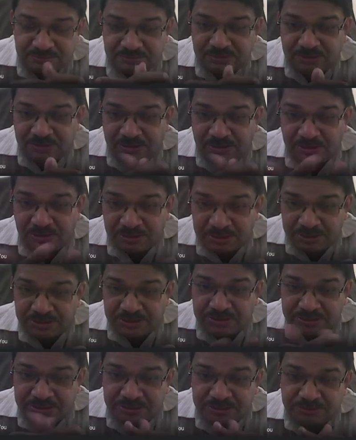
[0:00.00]

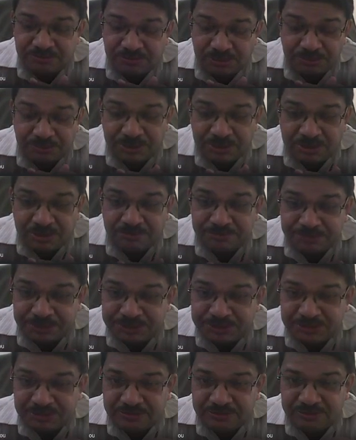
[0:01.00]
concrete,
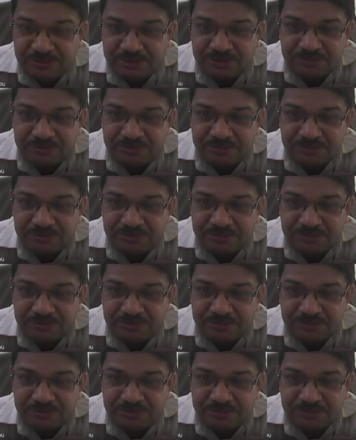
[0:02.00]
compression